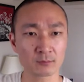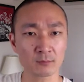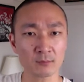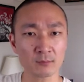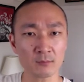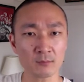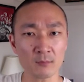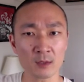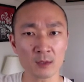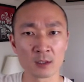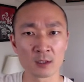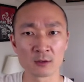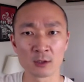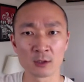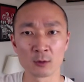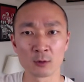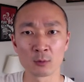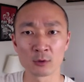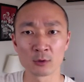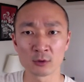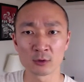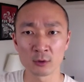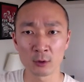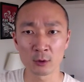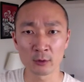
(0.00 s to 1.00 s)
So we'll
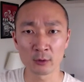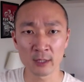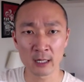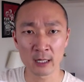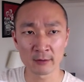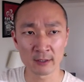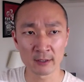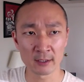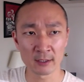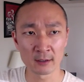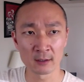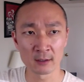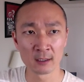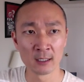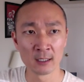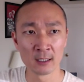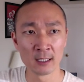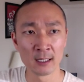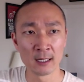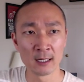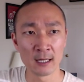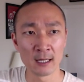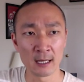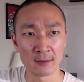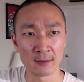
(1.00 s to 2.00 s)
scroll down here,
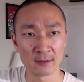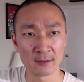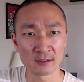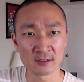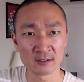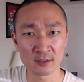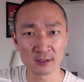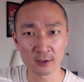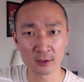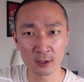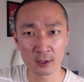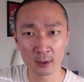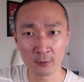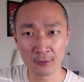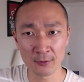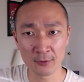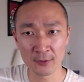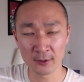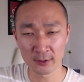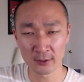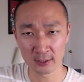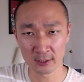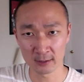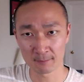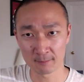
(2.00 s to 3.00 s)
and this is the code
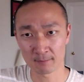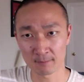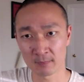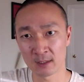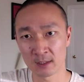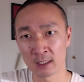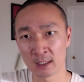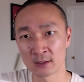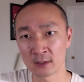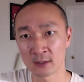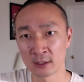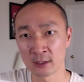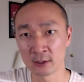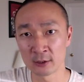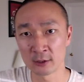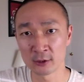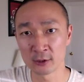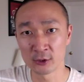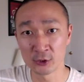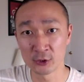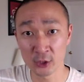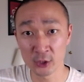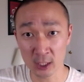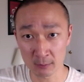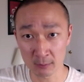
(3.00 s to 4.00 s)
30. It's under
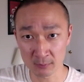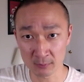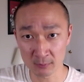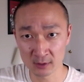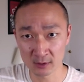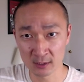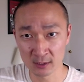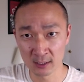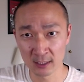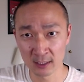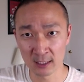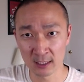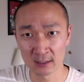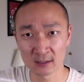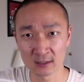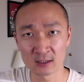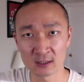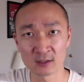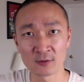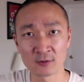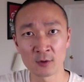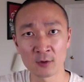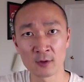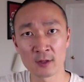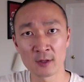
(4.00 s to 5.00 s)
jumps, and this is
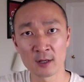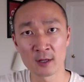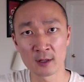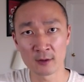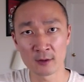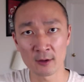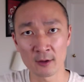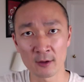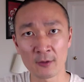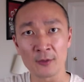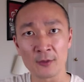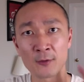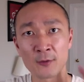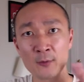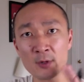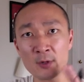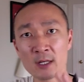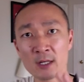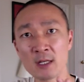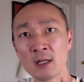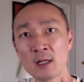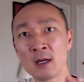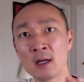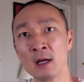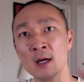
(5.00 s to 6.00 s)
for the
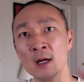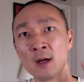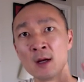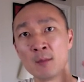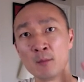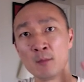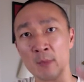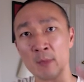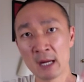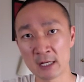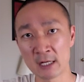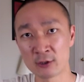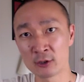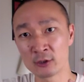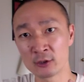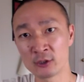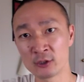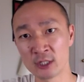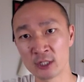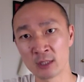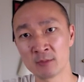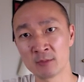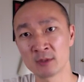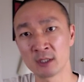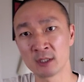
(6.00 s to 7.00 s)
three major
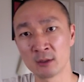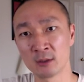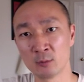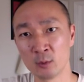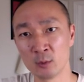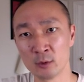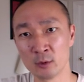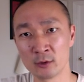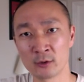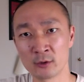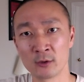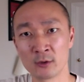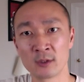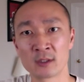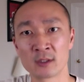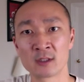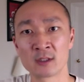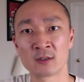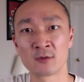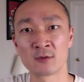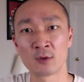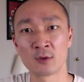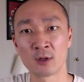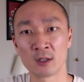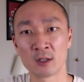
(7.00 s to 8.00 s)
jumps in Wushu. This is
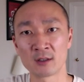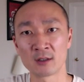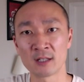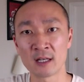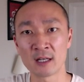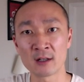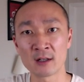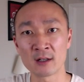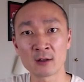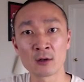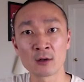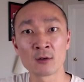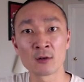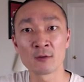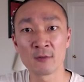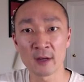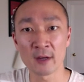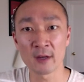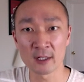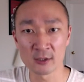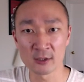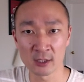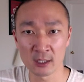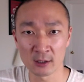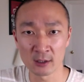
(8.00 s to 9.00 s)
for a tengkong
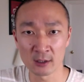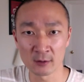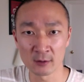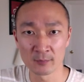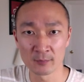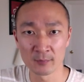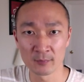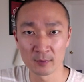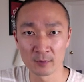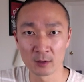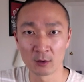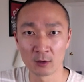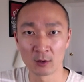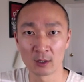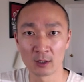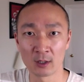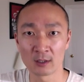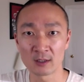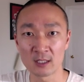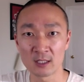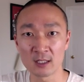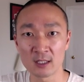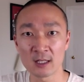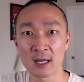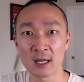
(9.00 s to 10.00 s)
feijiao, or a
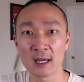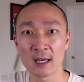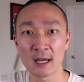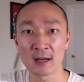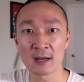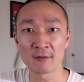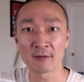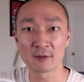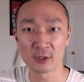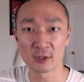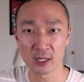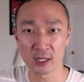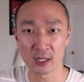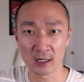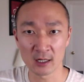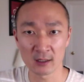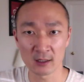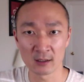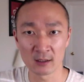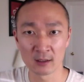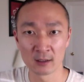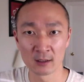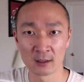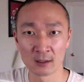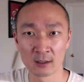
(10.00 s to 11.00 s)
TKFJ,
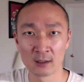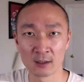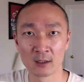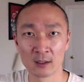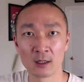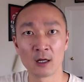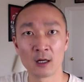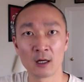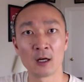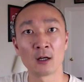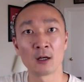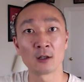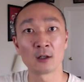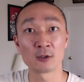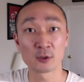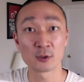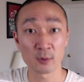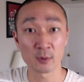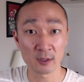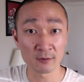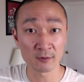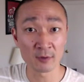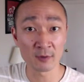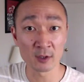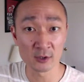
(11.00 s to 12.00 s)
a
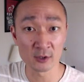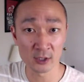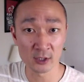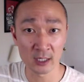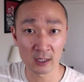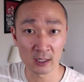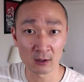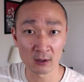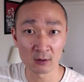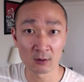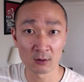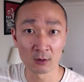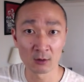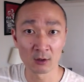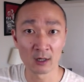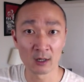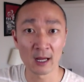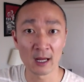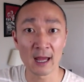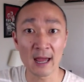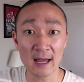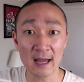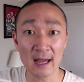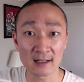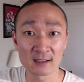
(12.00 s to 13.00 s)
xuan fengjiao, or a
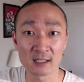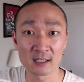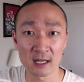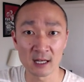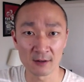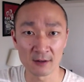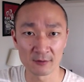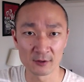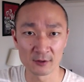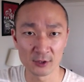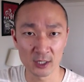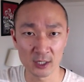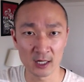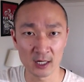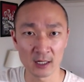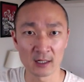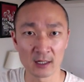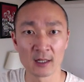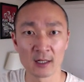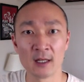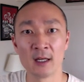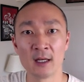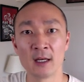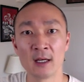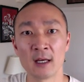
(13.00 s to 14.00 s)
XFJ,
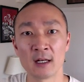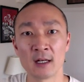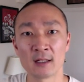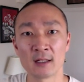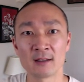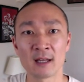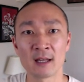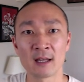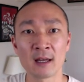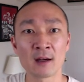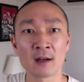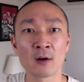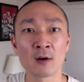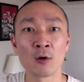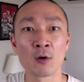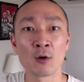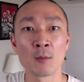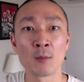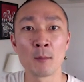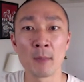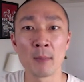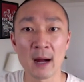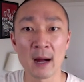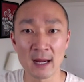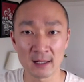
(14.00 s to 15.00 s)
and a tengkong
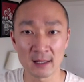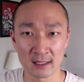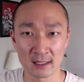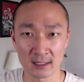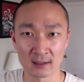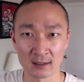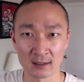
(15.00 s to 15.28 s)
bailian, a